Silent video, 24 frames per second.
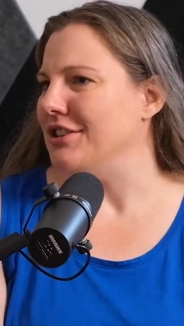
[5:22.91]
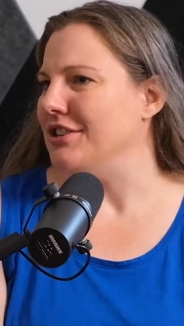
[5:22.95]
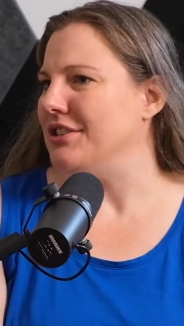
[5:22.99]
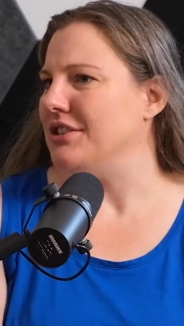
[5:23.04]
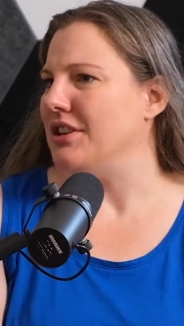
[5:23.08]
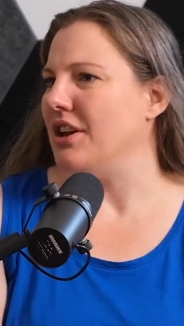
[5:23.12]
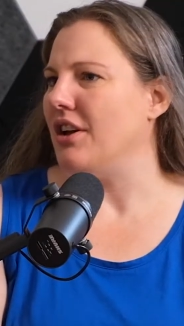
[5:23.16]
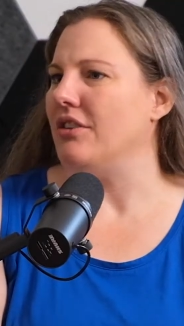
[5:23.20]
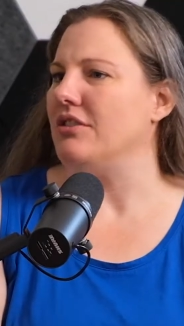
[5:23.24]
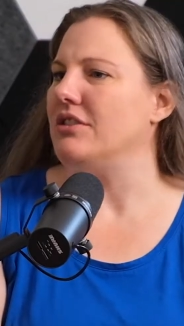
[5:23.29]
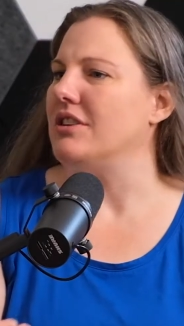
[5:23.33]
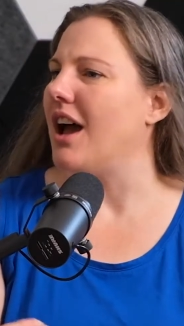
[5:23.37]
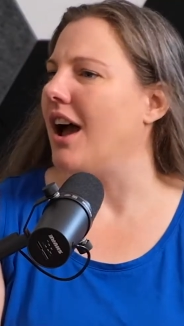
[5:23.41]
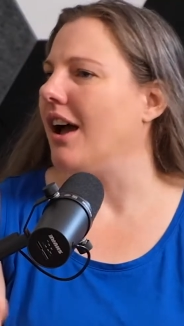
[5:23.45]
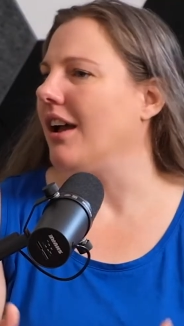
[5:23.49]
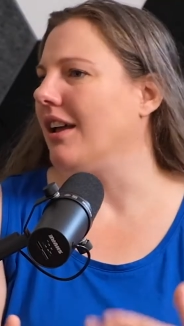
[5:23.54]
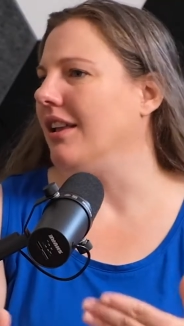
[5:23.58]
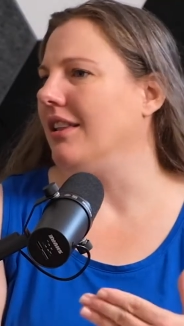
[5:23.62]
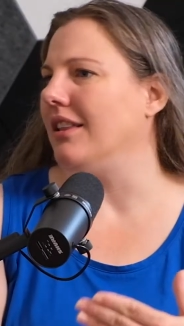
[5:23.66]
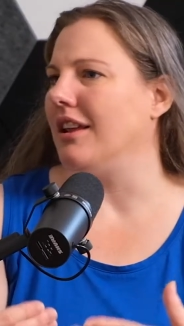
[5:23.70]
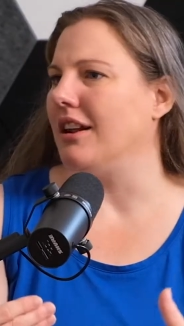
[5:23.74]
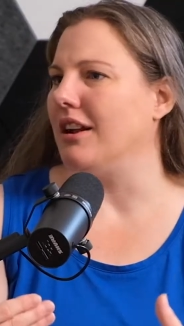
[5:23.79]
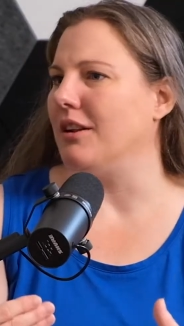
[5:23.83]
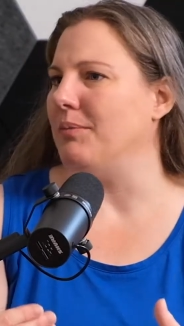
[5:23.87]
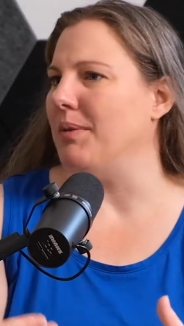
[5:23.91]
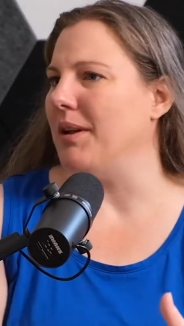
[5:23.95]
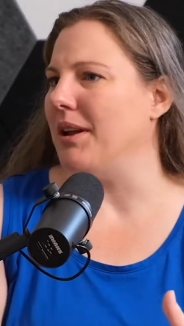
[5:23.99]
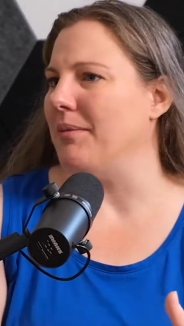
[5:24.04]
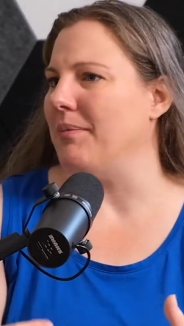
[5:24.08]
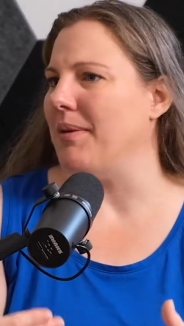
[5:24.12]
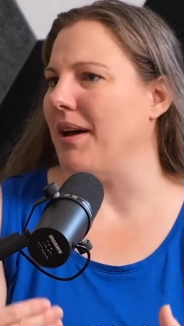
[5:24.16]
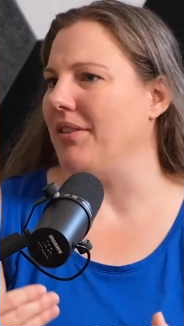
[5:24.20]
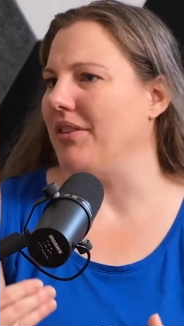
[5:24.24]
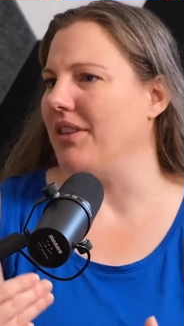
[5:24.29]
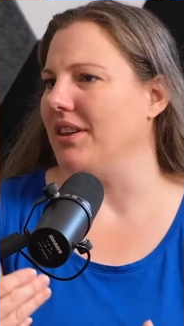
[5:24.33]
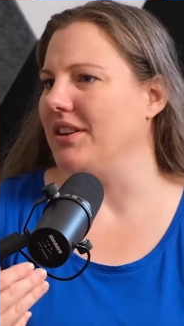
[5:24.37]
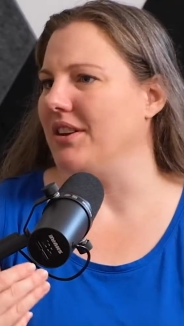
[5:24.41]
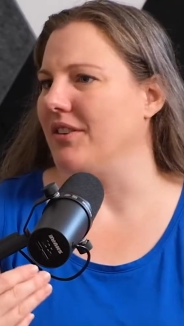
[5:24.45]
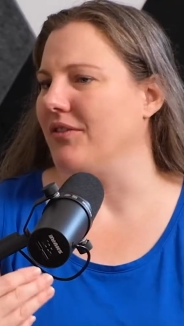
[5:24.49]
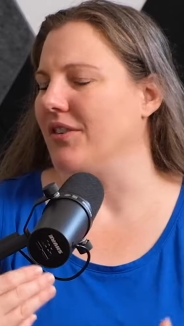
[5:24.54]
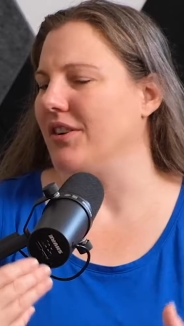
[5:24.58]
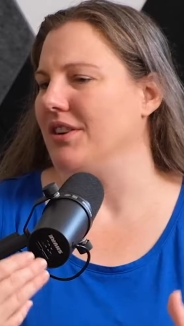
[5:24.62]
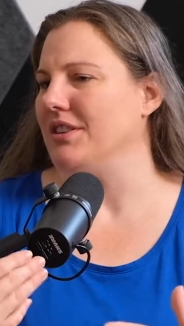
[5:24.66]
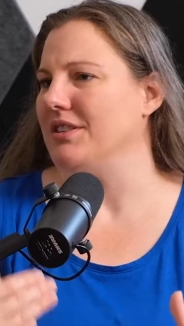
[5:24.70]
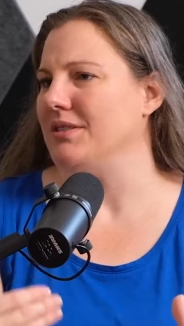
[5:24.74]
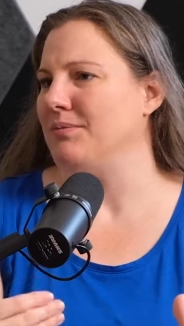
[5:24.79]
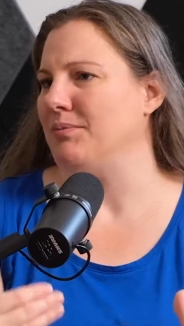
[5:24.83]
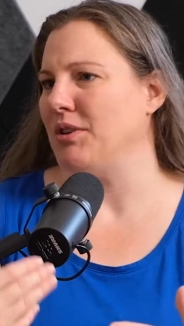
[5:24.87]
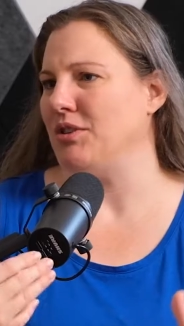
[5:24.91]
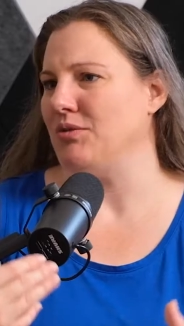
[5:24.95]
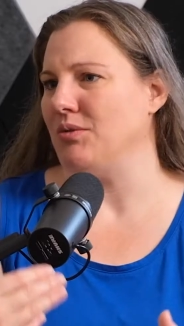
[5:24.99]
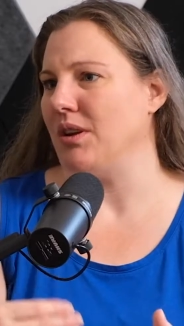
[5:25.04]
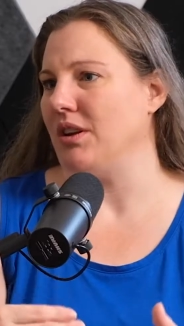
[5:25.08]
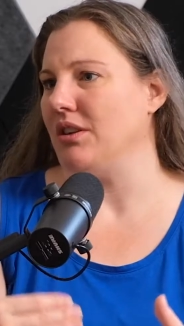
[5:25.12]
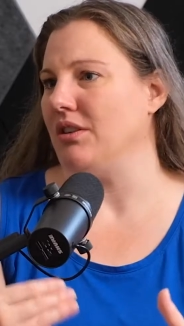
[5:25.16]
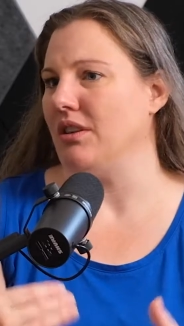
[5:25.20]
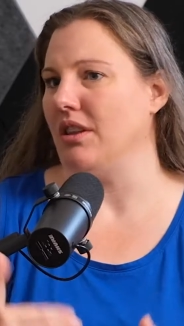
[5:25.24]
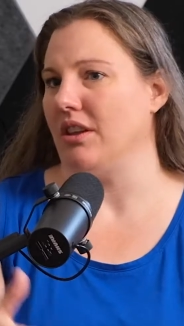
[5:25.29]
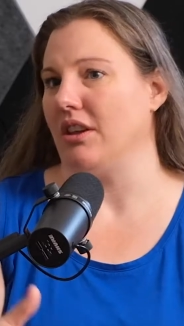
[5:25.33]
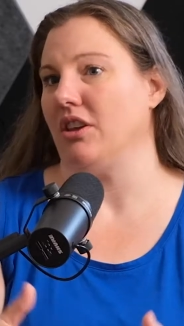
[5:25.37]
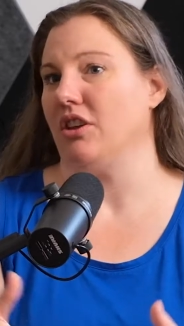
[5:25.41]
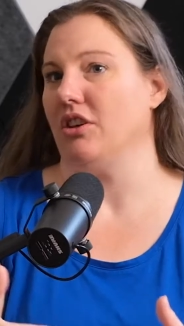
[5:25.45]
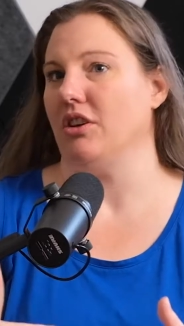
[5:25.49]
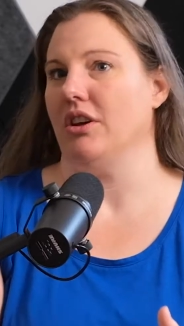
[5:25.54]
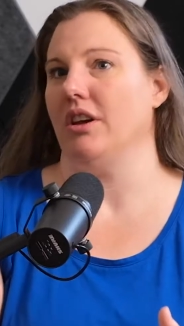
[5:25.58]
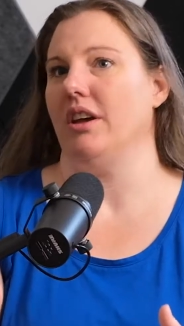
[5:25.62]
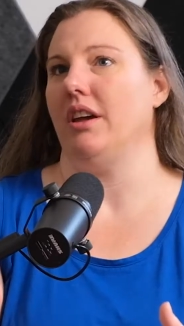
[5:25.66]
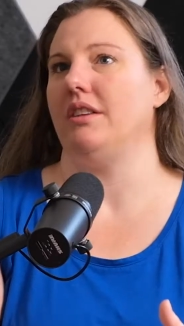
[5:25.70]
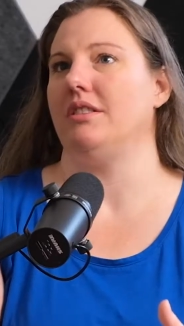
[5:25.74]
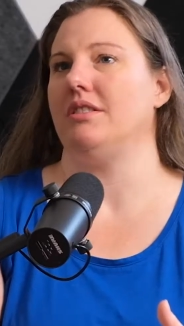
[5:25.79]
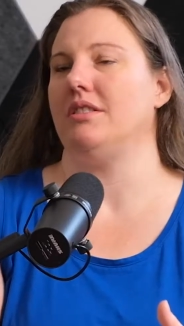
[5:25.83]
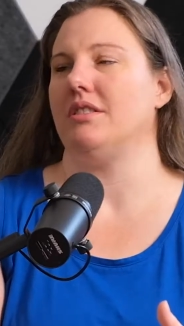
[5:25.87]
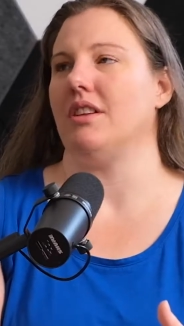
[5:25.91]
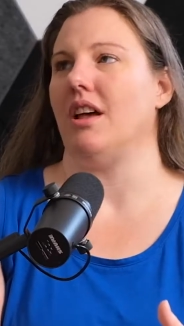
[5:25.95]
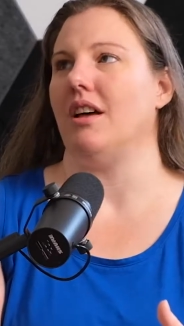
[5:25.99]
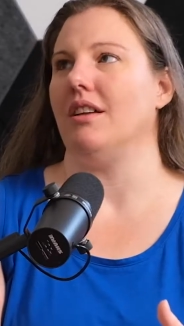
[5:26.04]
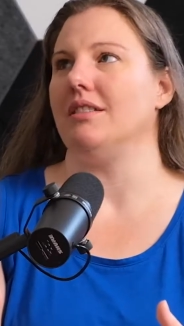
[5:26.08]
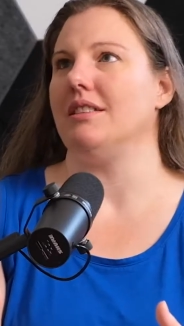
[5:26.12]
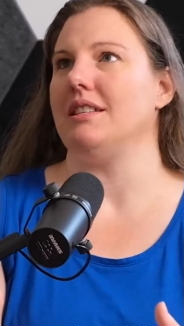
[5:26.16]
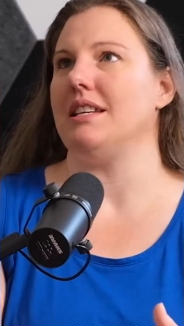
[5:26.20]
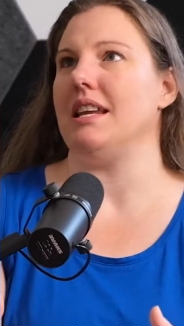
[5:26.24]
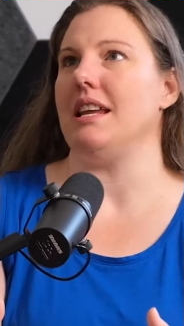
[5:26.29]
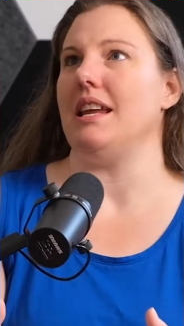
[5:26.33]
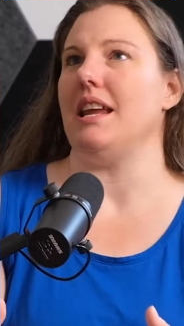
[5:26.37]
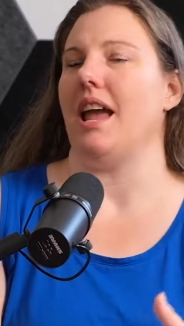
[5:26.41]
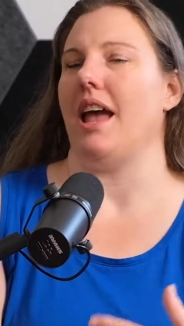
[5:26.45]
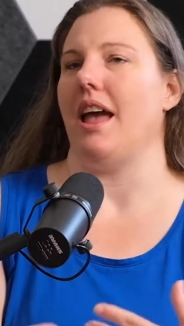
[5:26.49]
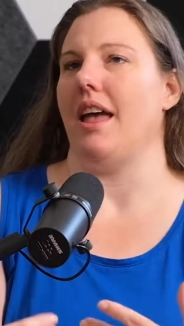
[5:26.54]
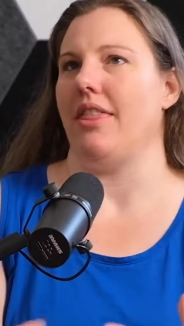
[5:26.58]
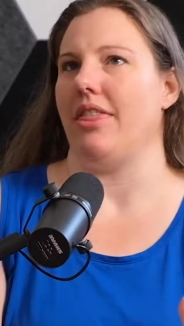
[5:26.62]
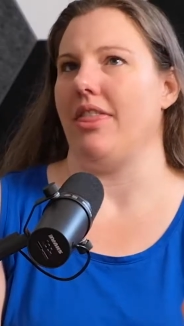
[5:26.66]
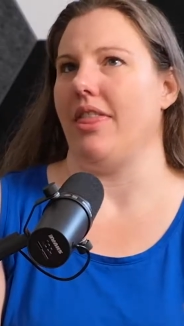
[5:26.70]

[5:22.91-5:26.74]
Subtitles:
Right. So talk a little bit about the difference between the good salty and